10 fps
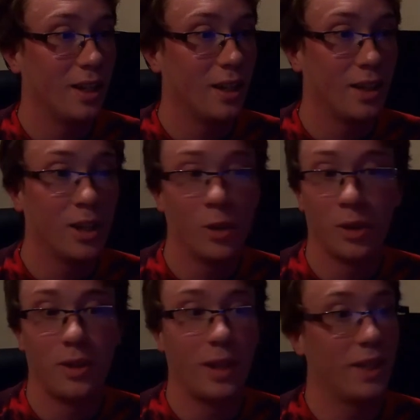They
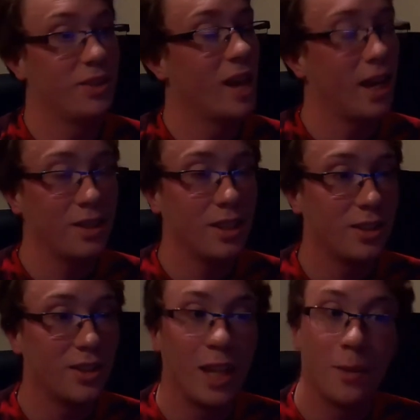look exactly the
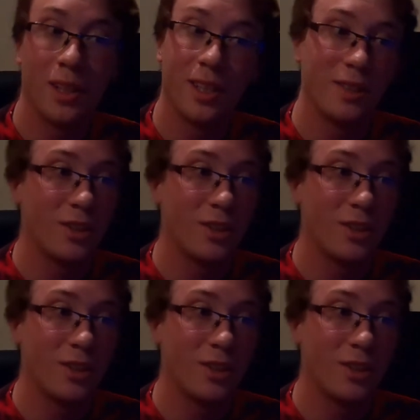same, a little